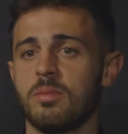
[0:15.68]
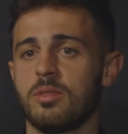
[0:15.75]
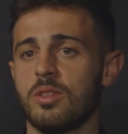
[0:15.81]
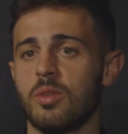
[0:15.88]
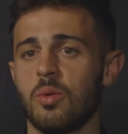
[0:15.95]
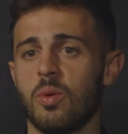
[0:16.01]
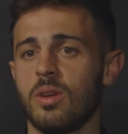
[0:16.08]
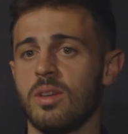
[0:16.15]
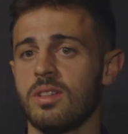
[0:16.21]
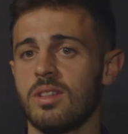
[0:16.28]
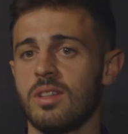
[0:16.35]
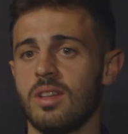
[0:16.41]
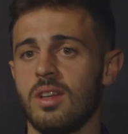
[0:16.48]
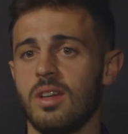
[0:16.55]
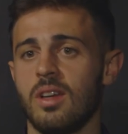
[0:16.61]
teams in the world
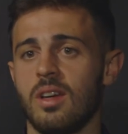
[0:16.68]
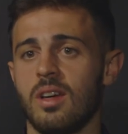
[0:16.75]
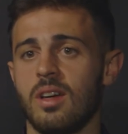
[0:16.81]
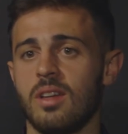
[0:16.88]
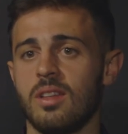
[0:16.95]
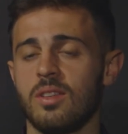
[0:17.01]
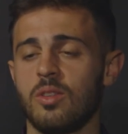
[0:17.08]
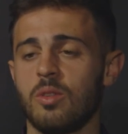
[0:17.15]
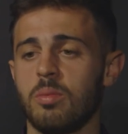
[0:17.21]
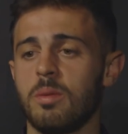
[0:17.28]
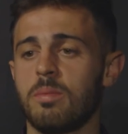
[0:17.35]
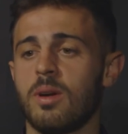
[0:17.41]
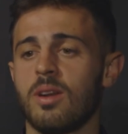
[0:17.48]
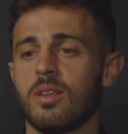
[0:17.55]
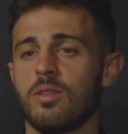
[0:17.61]
and to be
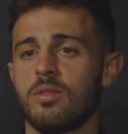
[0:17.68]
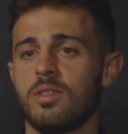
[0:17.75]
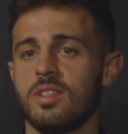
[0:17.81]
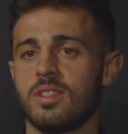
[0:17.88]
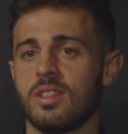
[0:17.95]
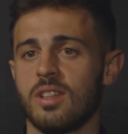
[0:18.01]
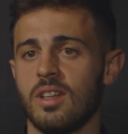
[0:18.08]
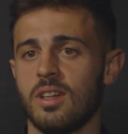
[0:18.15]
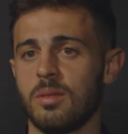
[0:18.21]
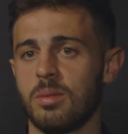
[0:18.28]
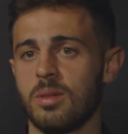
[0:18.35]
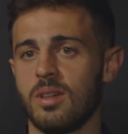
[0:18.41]
part of this club